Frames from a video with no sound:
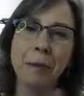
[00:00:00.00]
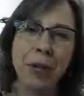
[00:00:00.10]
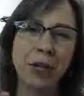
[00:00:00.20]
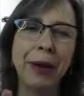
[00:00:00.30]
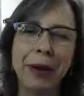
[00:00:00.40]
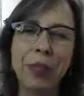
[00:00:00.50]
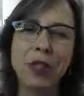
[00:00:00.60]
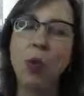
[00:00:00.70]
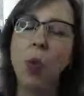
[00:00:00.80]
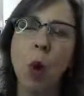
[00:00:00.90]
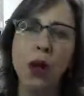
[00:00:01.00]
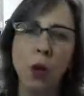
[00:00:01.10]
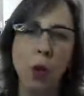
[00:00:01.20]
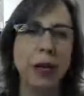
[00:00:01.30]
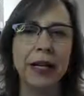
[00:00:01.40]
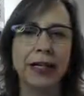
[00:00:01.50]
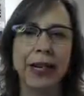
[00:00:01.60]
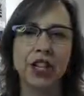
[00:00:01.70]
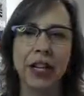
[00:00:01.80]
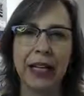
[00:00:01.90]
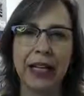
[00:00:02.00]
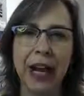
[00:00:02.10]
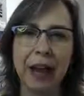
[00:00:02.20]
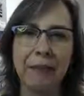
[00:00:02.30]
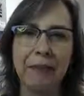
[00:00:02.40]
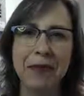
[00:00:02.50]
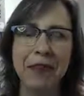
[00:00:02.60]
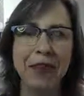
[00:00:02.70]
but direct it to one organization at a time.